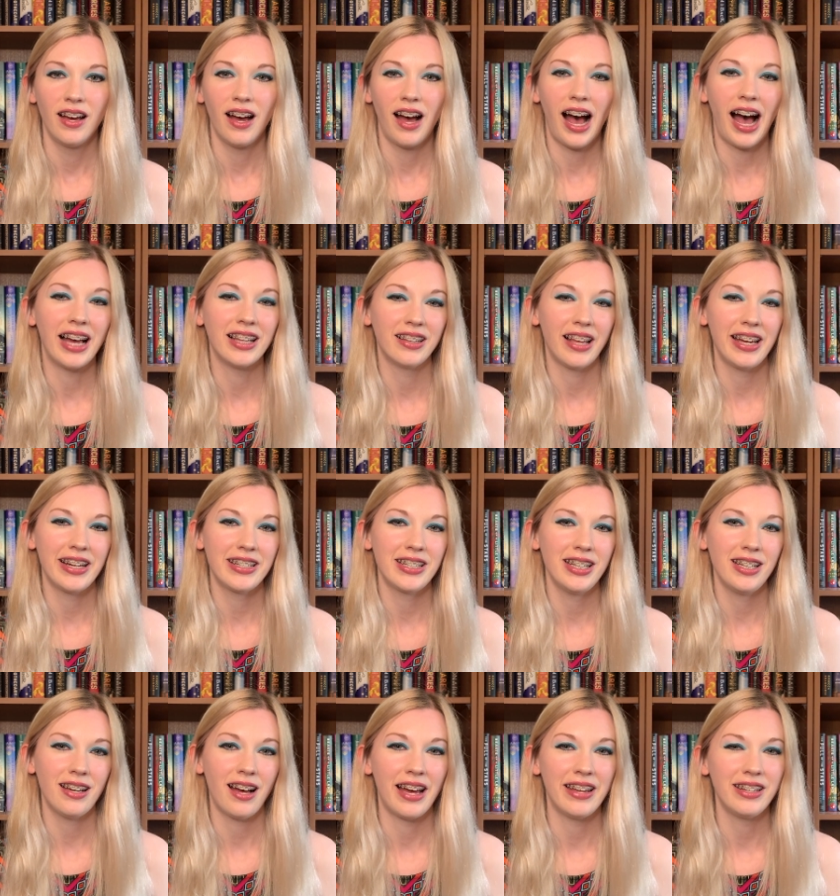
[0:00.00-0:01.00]
I liked
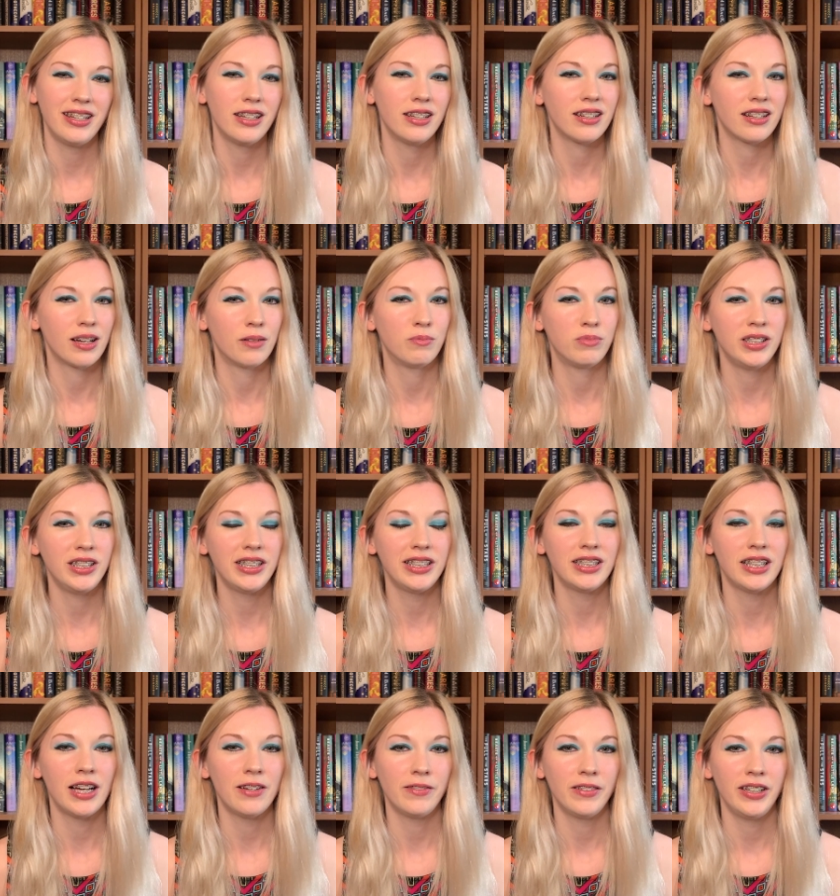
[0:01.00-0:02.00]
it. I didn't completely
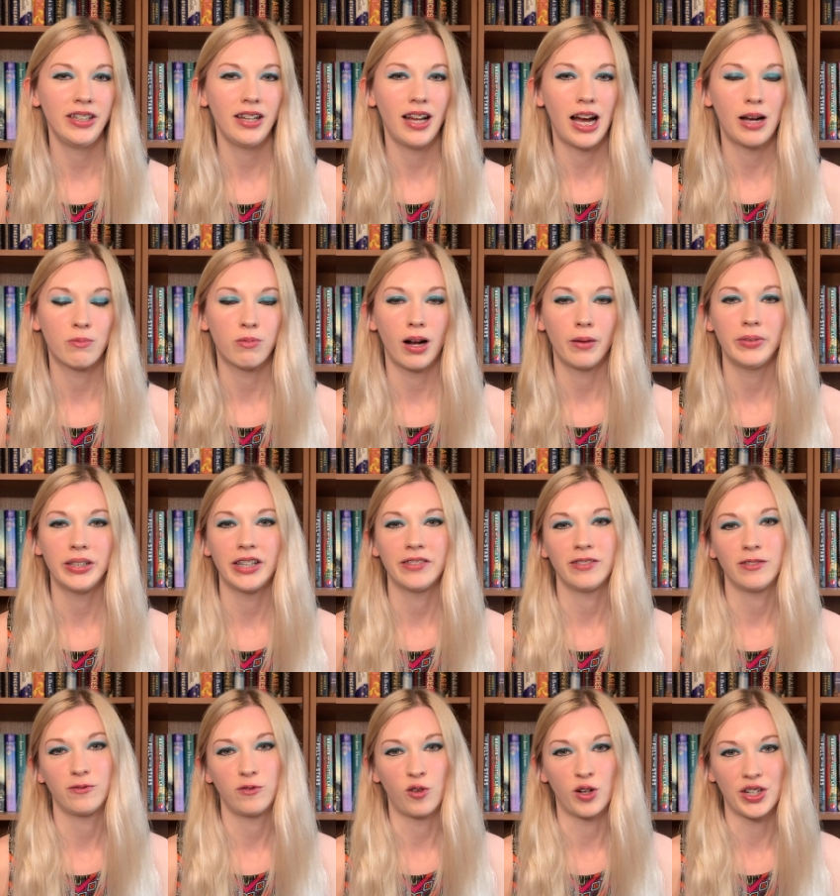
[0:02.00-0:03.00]
love it. I probably give
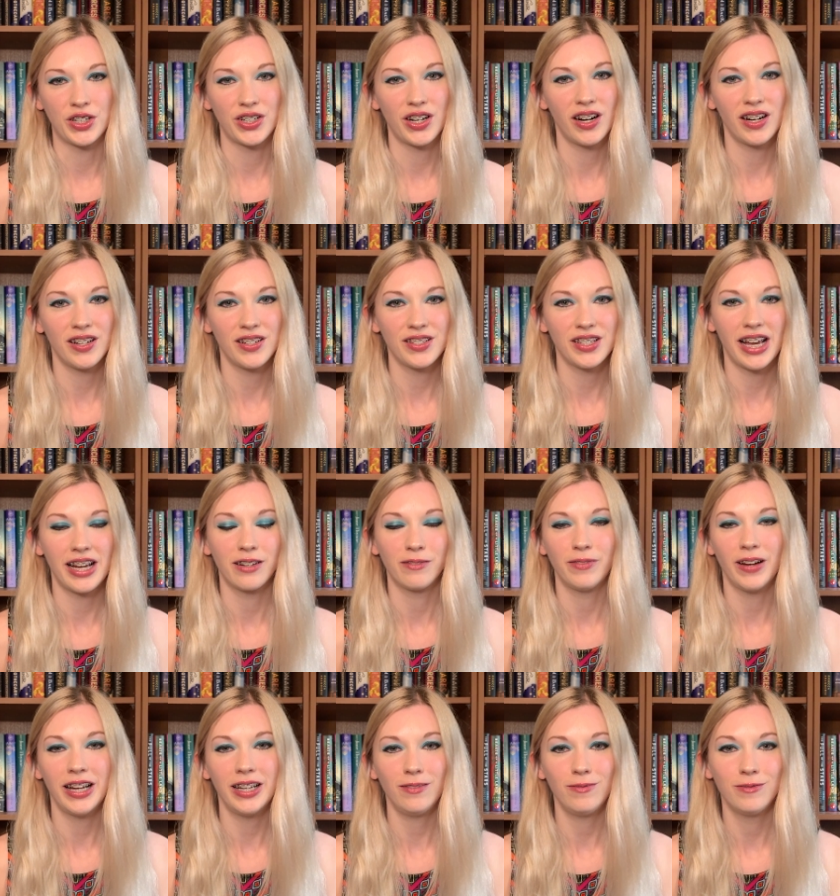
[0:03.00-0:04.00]
it 4 stars out of
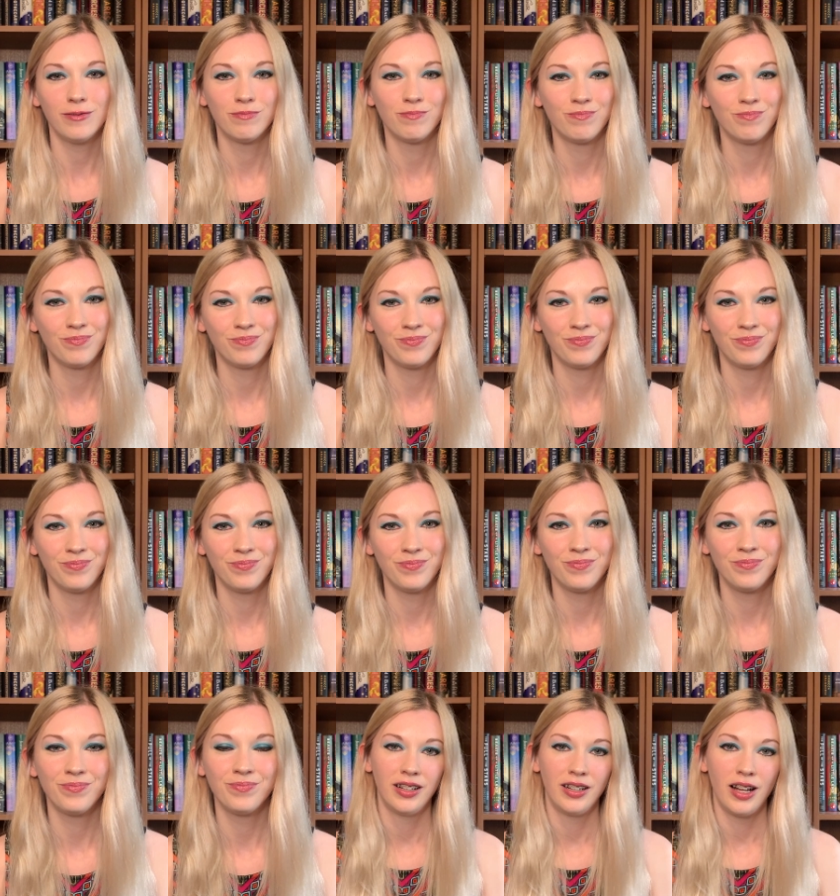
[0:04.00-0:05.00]
5.
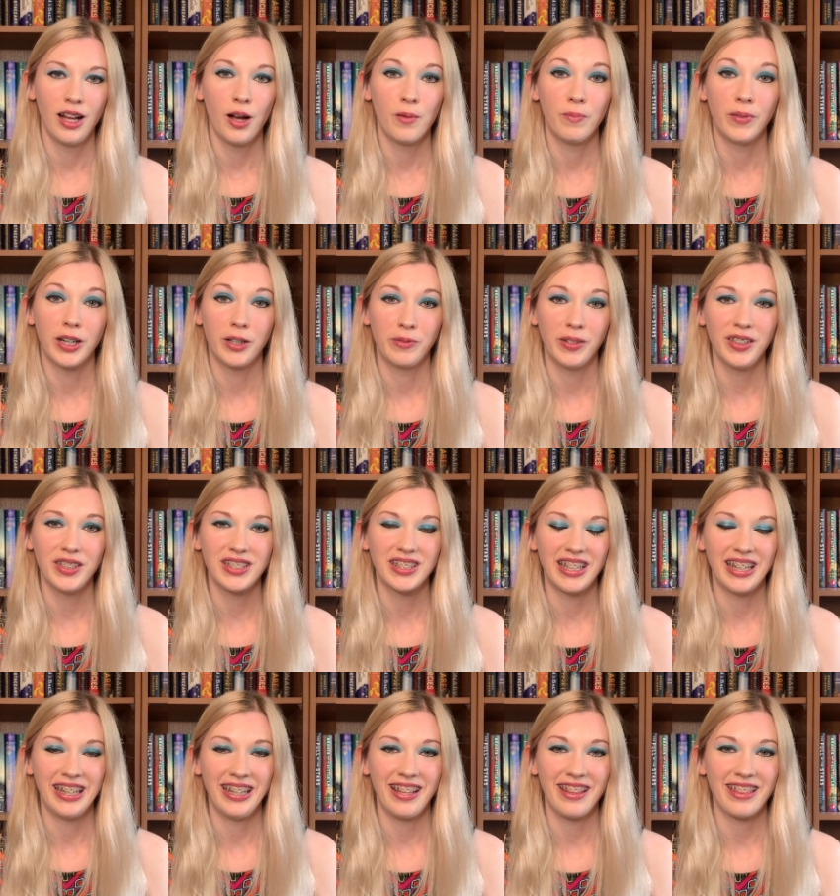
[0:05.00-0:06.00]
But I will
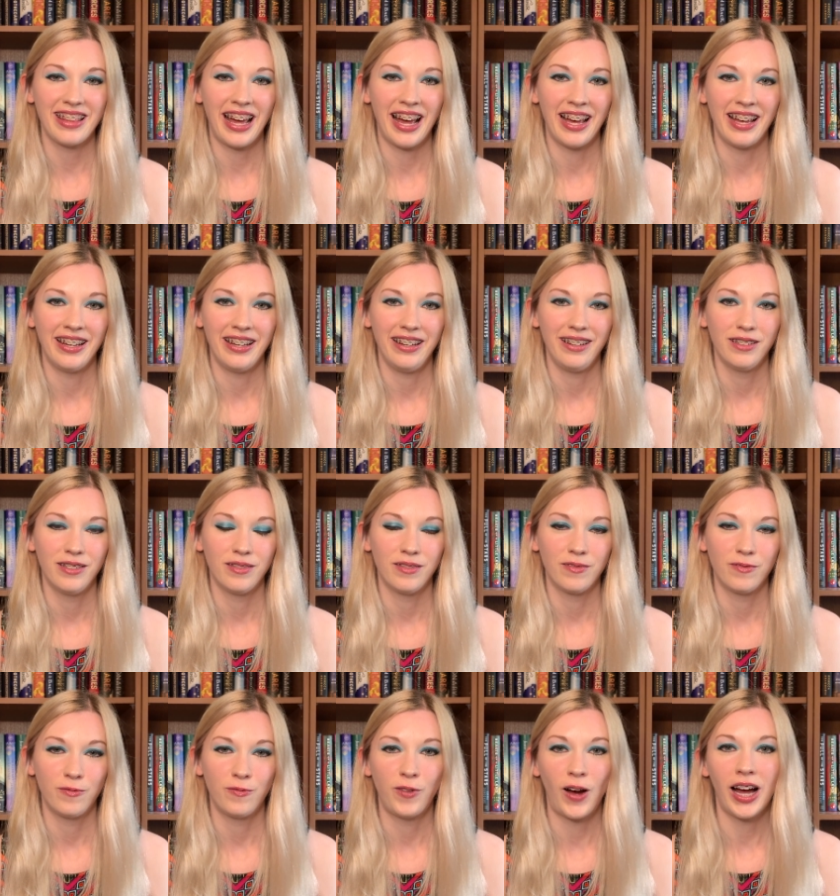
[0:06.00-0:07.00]
say that
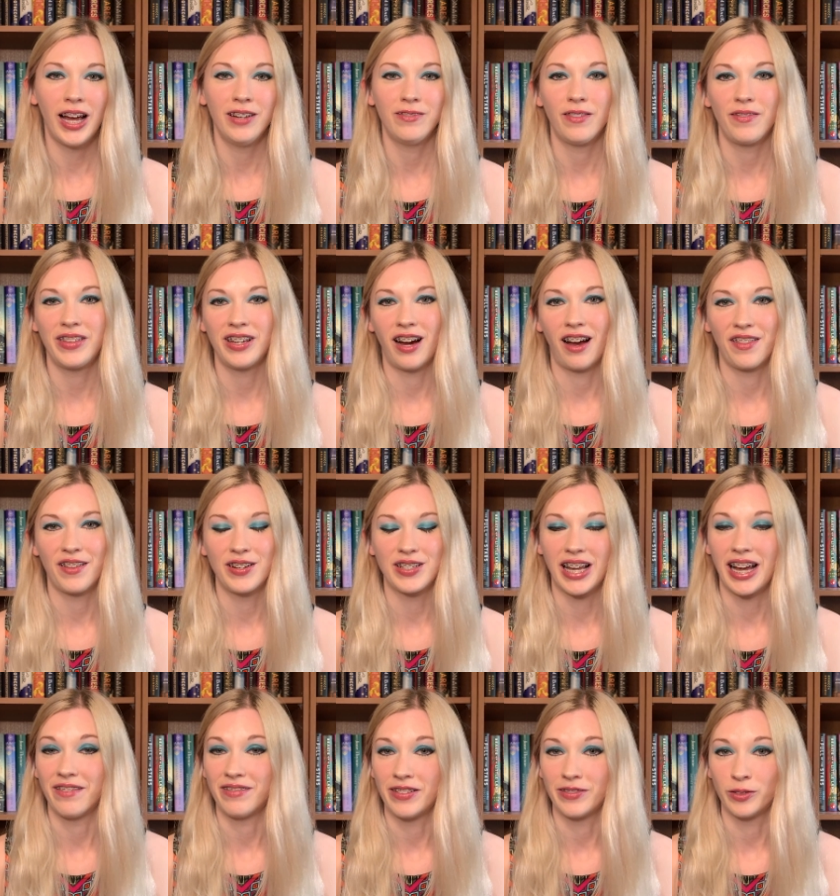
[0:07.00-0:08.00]
5 of the authors
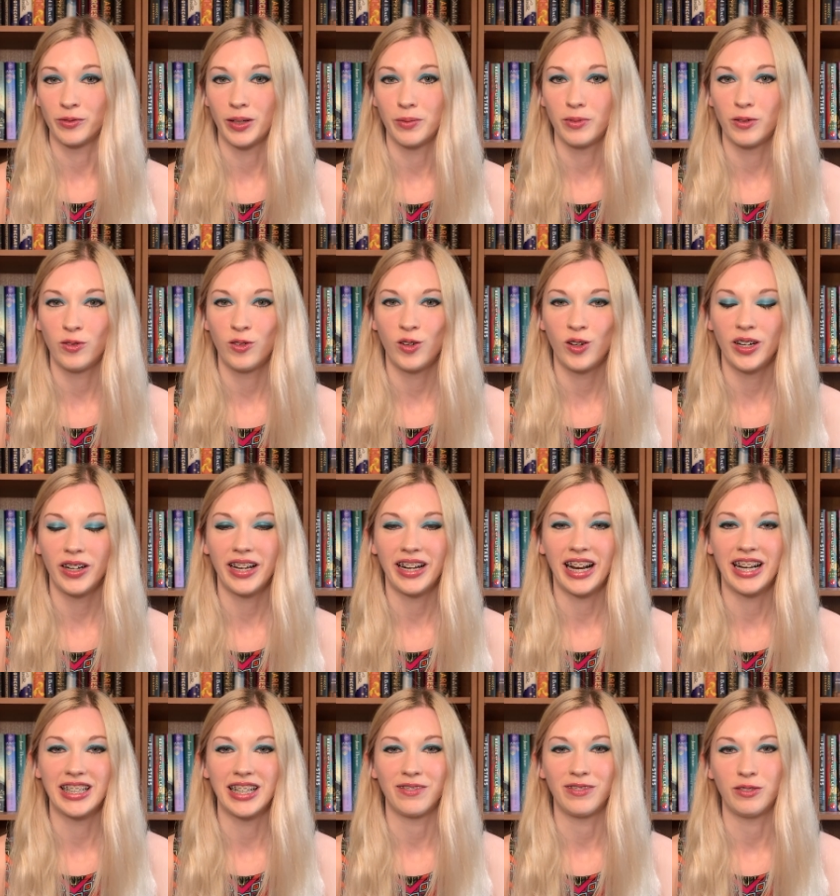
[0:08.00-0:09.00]
I've never read before, and
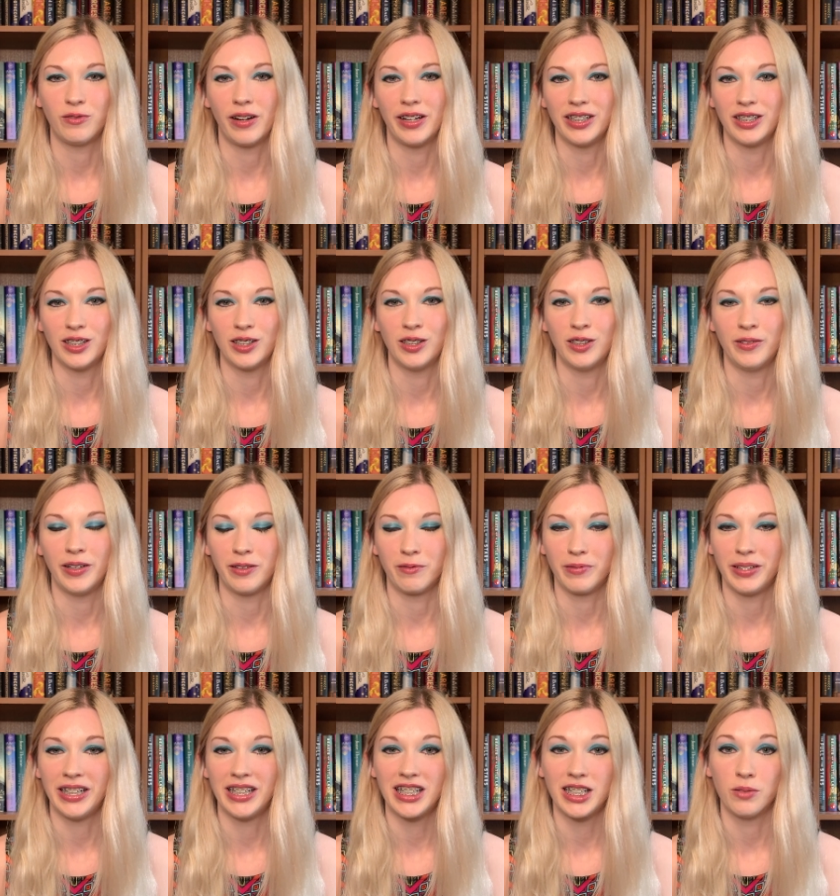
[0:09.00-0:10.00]
I definitely want to go and
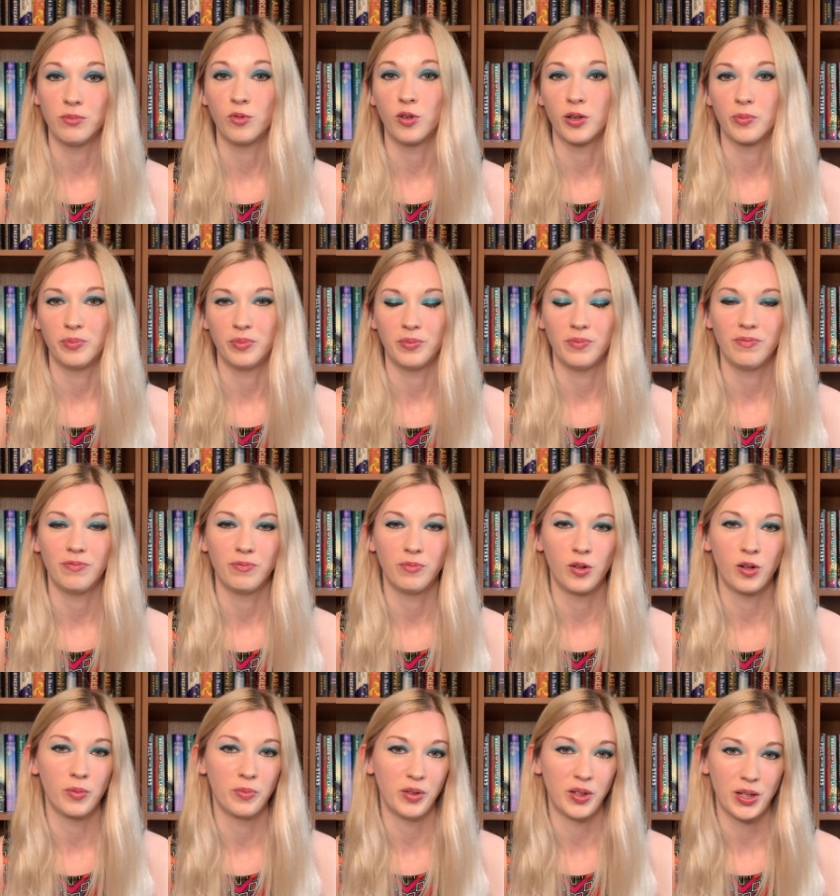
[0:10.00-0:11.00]
read some
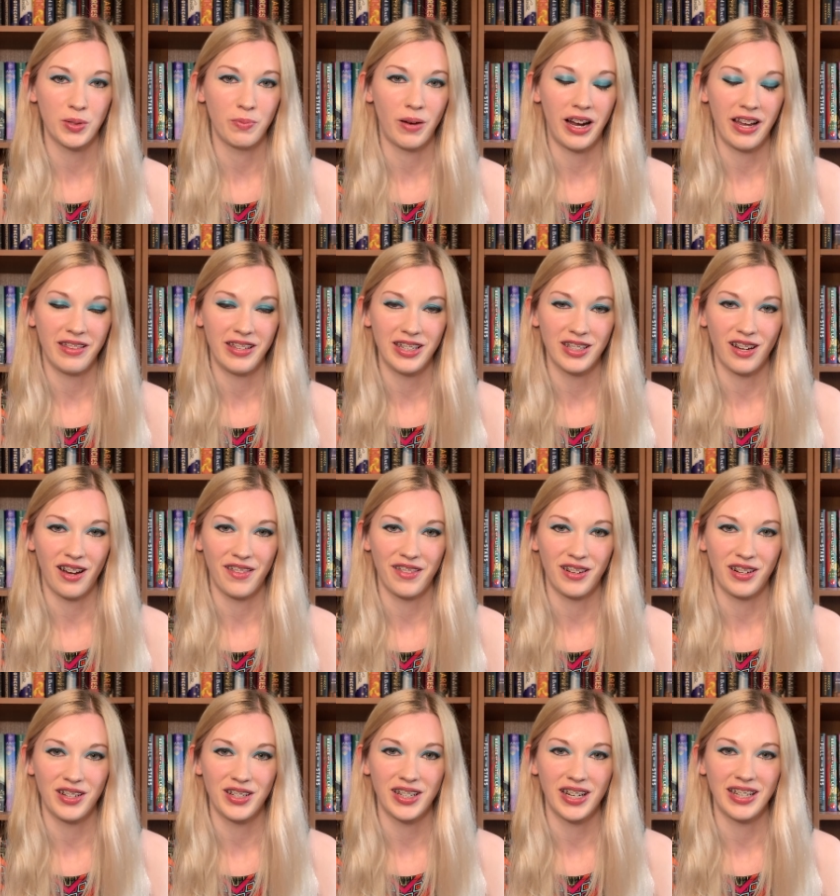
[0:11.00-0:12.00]
more books by these
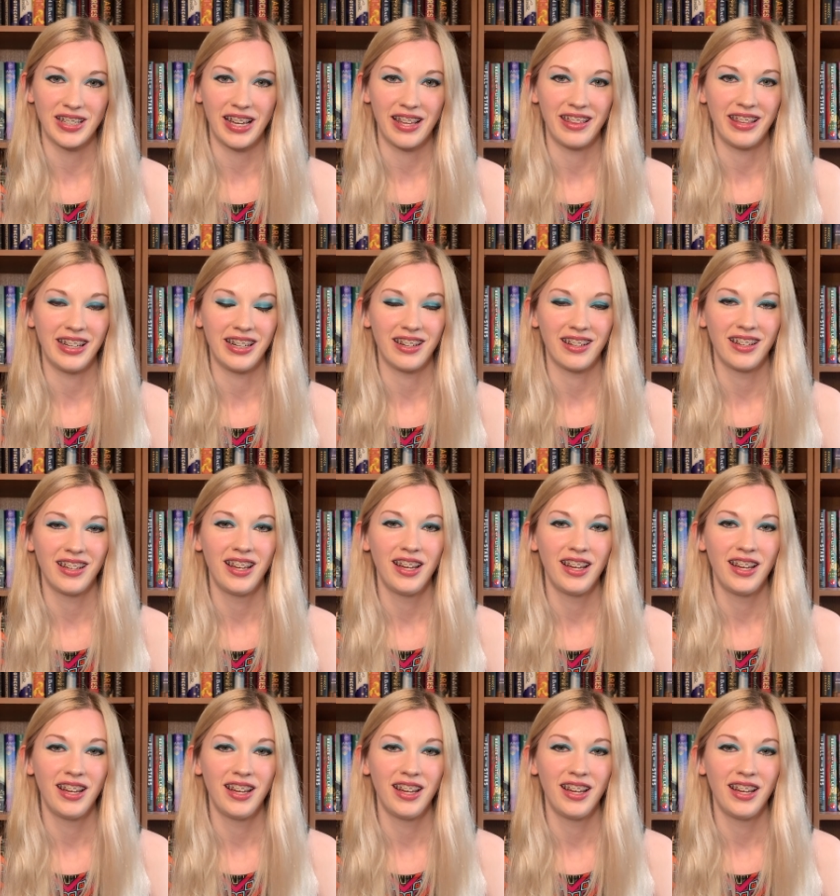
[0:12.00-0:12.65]
authors, because I think